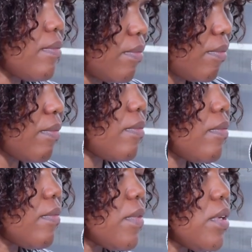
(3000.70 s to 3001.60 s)
that you're
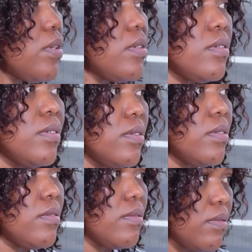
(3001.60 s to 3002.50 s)
saying.
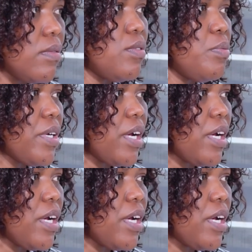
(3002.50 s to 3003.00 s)
Yes.